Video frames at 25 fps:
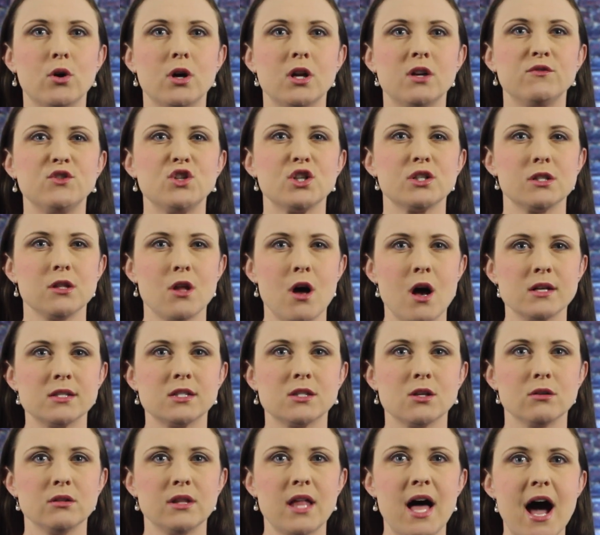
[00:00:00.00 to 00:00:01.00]
could have just
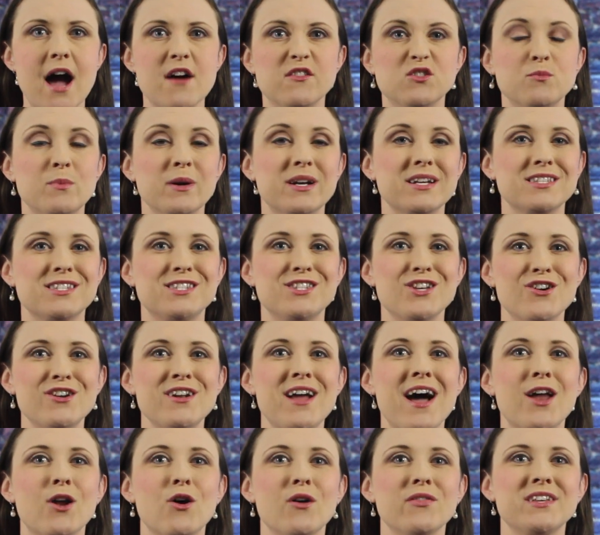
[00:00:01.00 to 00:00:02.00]
lost their lives because they're
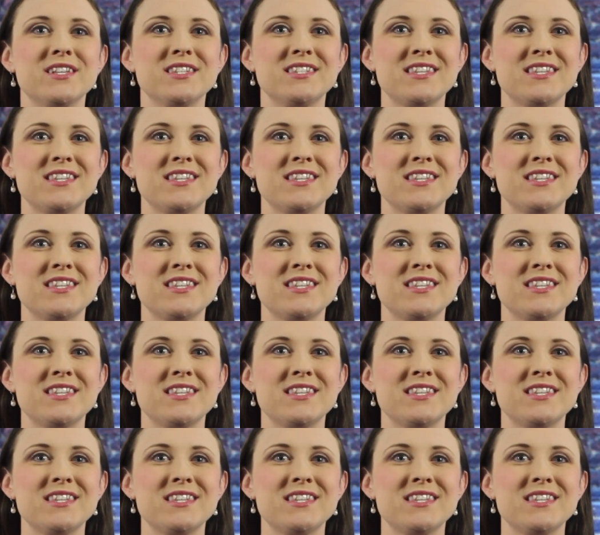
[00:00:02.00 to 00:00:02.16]
not on the